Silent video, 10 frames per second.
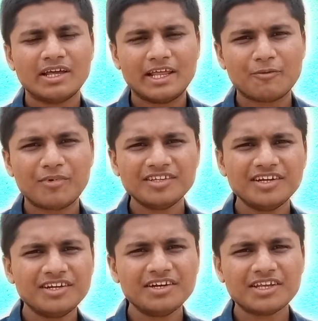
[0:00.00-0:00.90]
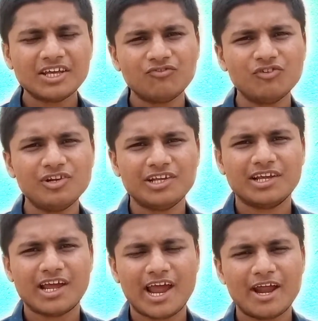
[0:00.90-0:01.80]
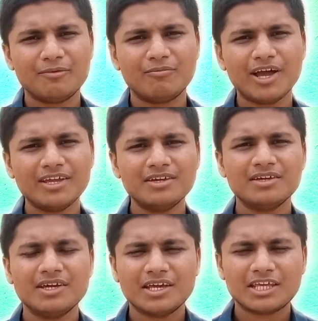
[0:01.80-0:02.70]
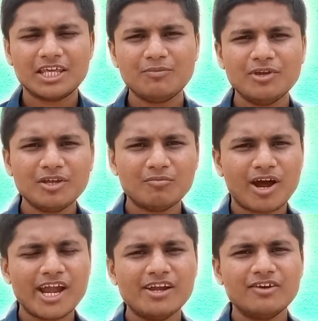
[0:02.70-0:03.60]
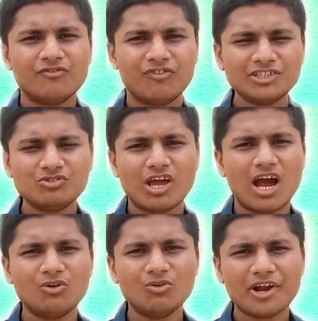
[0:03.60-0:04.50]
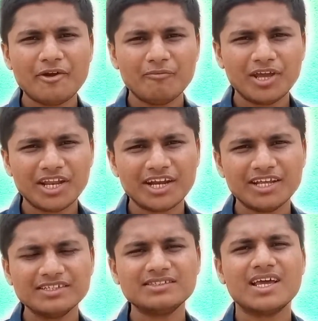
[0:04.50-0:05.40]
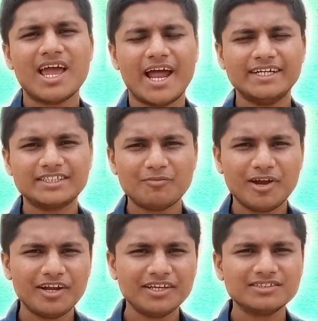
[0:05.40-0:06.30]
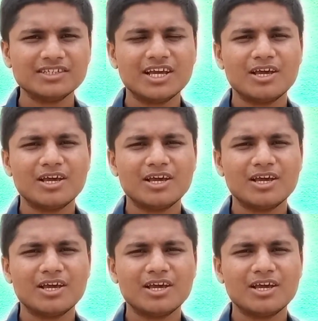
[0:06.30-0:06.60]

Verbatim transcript: represent it carefully and by keeping in mind, first you have to write main headings and subheadings.